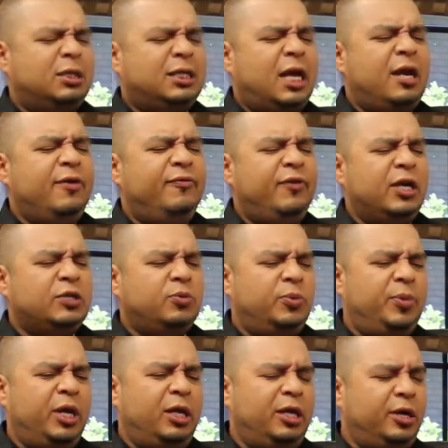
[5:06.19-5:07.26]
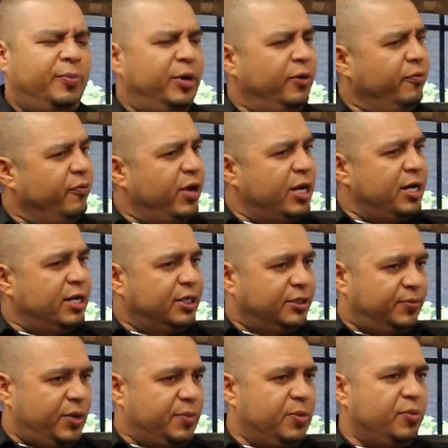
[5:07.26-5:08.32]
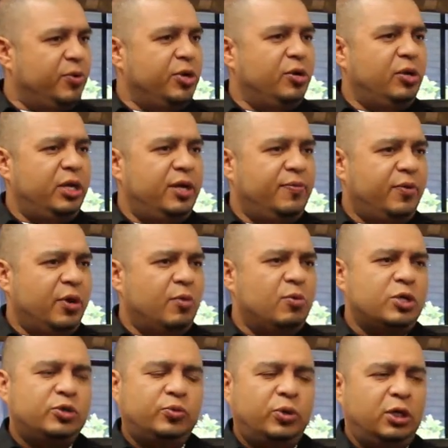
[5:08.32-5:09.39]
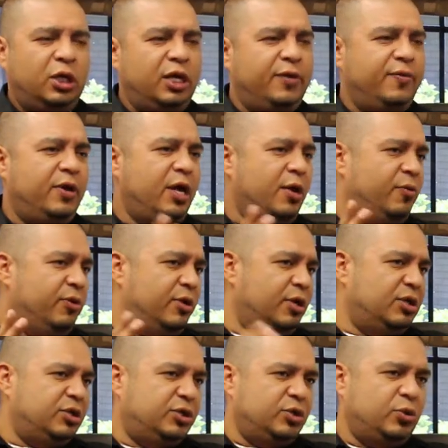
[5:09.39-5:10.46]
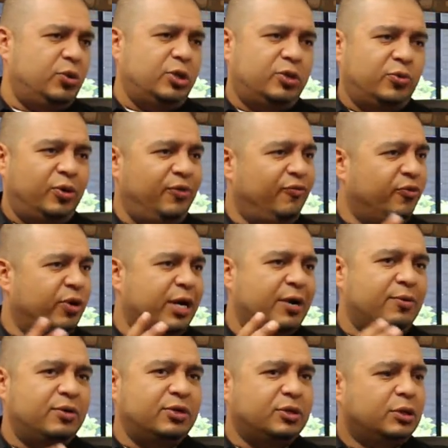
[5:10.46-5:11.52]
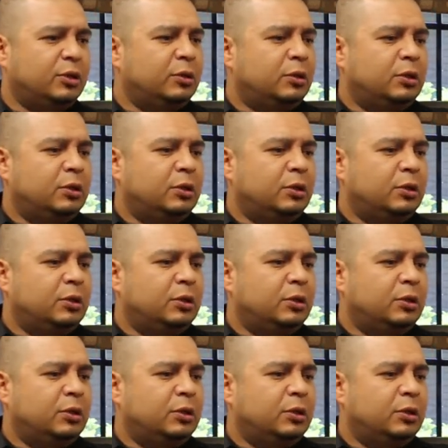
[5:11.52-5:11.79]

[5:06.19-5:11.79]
Side effects would be a little bit of redness maybe when you leave here, which would alleviate within 2 to 24 hours.